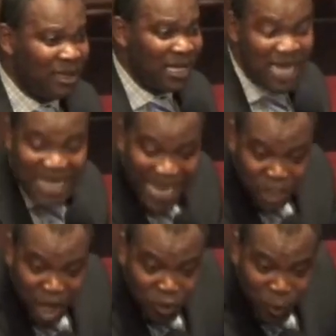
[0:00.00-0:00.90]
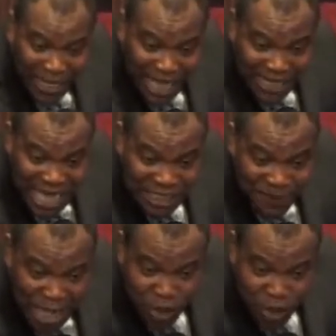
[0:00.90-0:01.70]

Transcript: He does not work against man's